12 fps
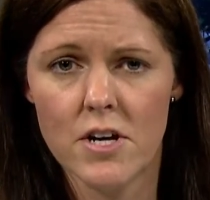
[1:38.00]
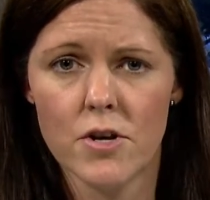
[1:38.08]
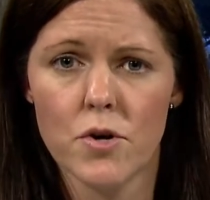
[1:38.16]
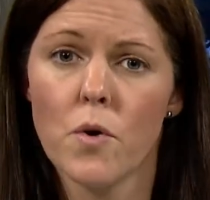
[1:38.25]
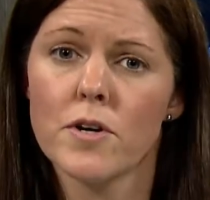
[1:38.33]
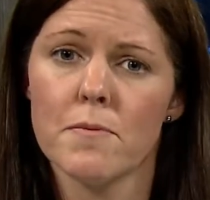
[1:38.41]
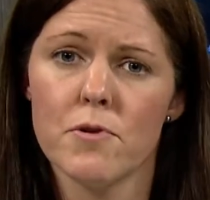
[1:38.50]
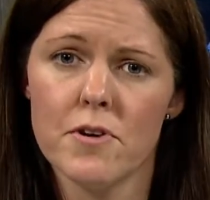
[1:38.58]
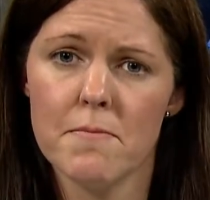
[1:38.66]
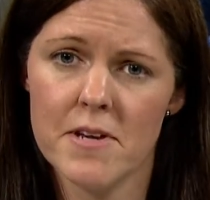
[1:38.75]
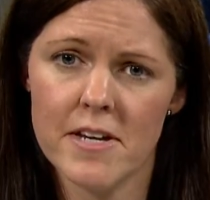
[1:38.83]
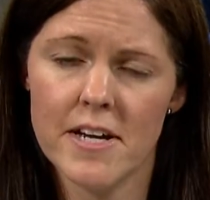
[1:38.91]
Norwood
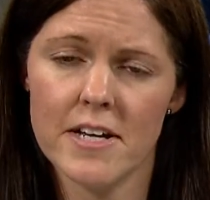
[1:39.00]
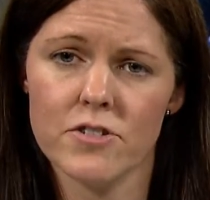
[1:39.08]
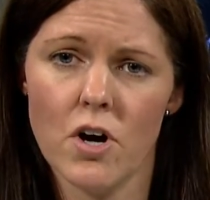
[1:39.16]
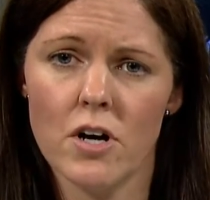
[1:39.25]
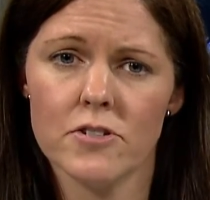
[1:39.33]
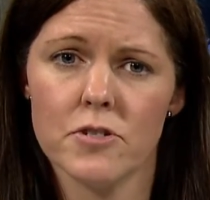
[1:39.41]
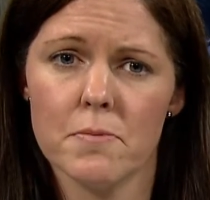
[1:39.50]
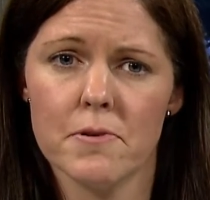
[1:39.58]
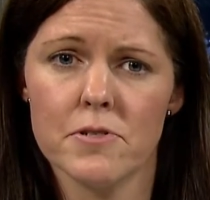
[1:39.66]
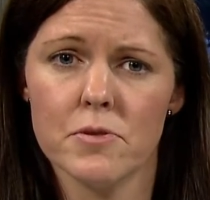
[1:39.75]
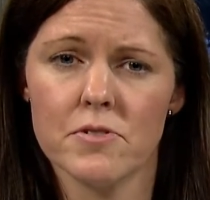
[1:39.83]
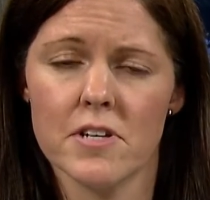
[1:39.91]
Community Media has also
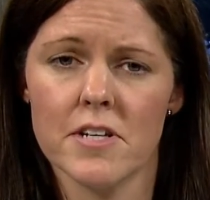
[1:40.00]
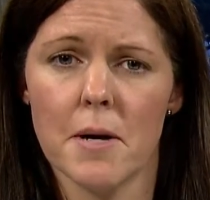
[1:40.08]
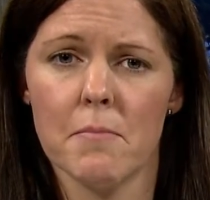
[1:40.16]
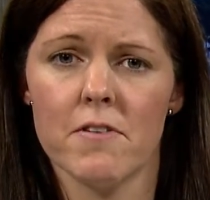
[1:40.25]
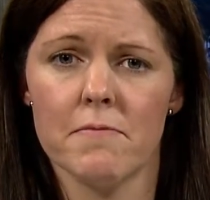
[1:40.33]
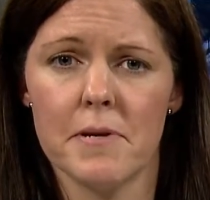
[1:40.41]
produced a number of